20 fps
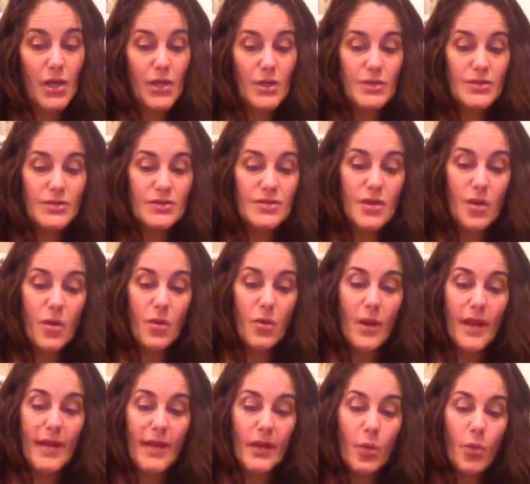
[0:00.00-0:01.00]

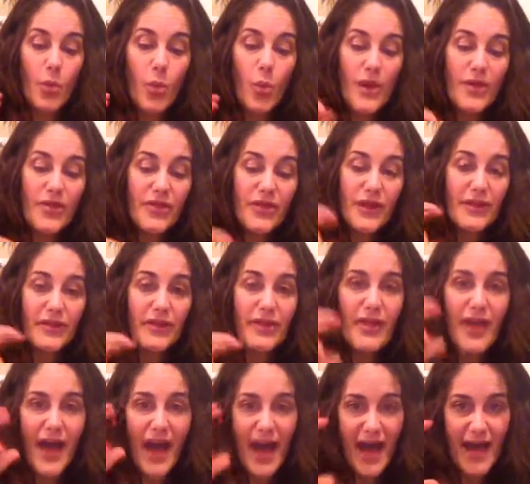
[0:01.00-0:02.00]
So within
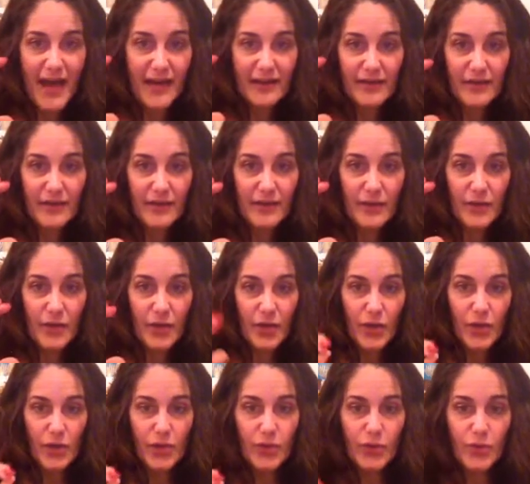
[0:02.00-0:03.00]
that,
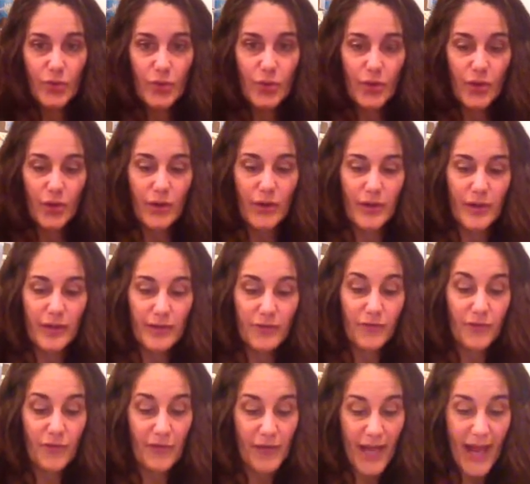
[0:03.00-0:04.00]
you could,
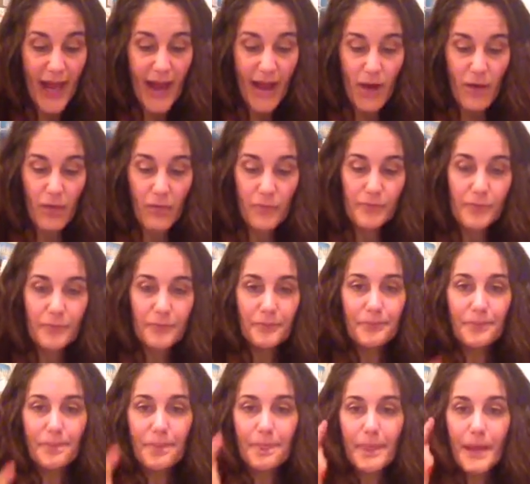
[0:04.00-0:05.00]
for now,
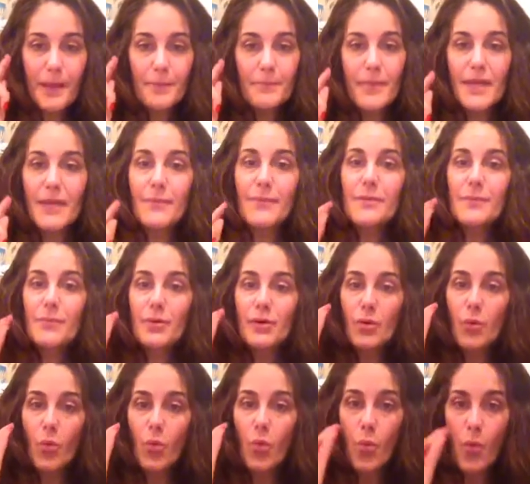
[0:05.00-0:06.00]
maybe
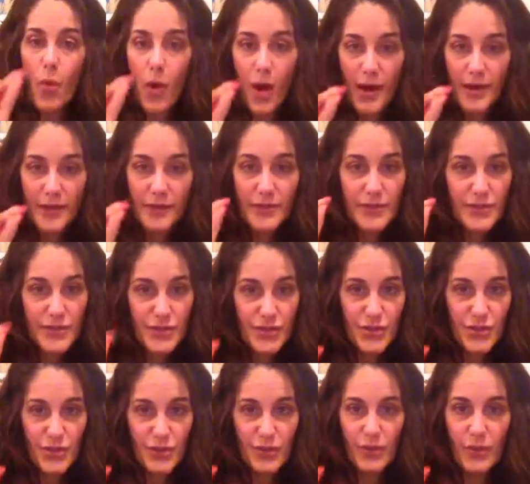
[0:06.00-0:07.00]
put 1 or
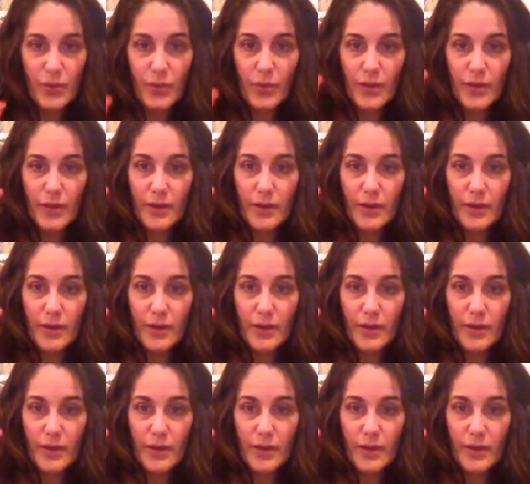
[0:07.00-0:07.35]
2